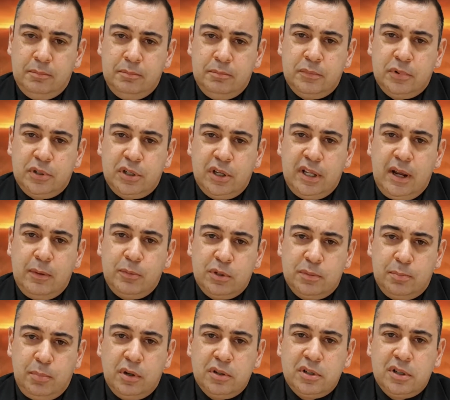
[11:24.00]
So that was
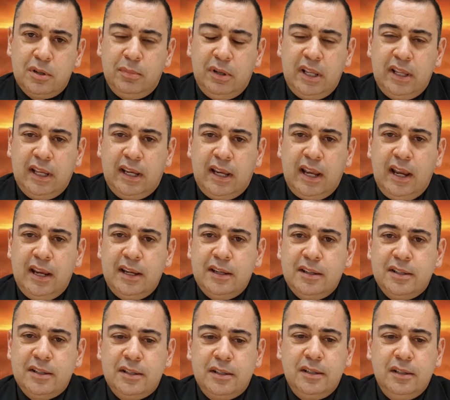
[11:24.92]
possibly the
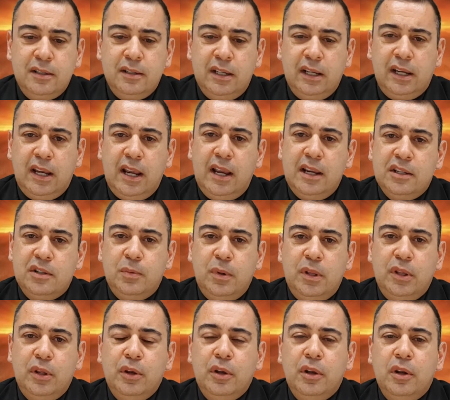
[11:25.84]
case
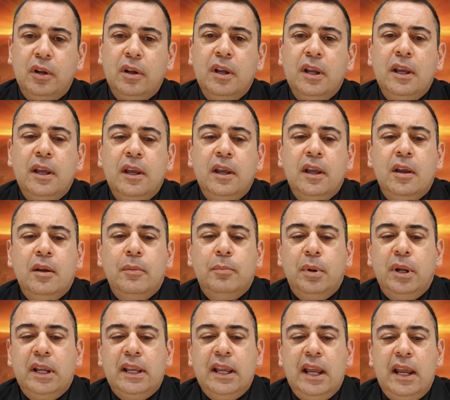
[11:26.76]
with her.
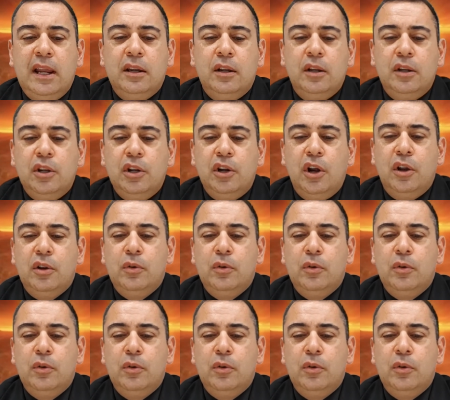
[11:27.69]
But again, you know,